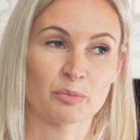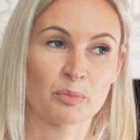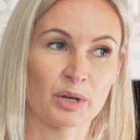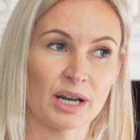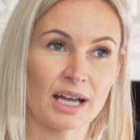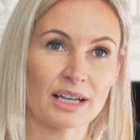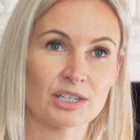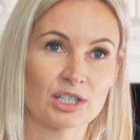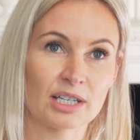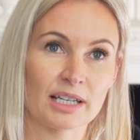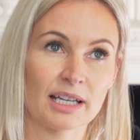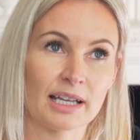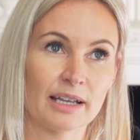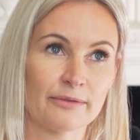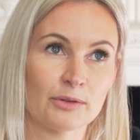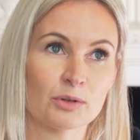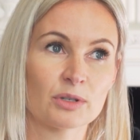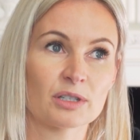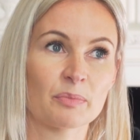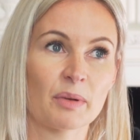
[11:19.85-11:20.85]
but actually
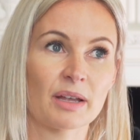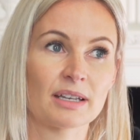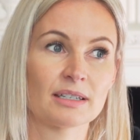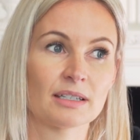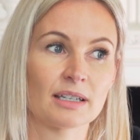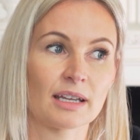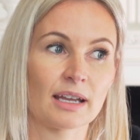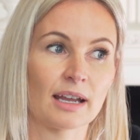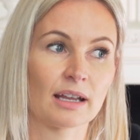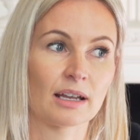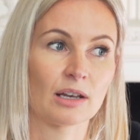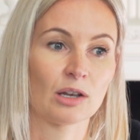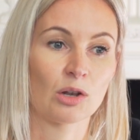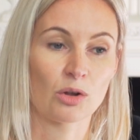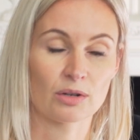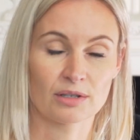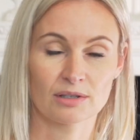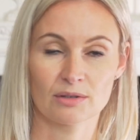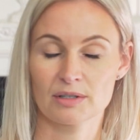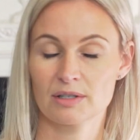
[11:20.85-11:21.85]
if you're spending
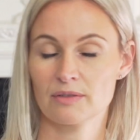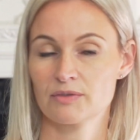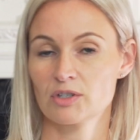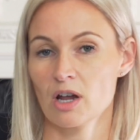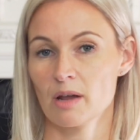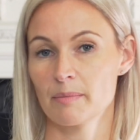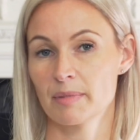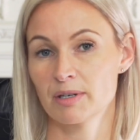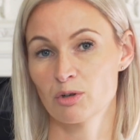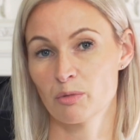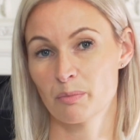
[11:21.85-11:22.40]
lots and lots of time in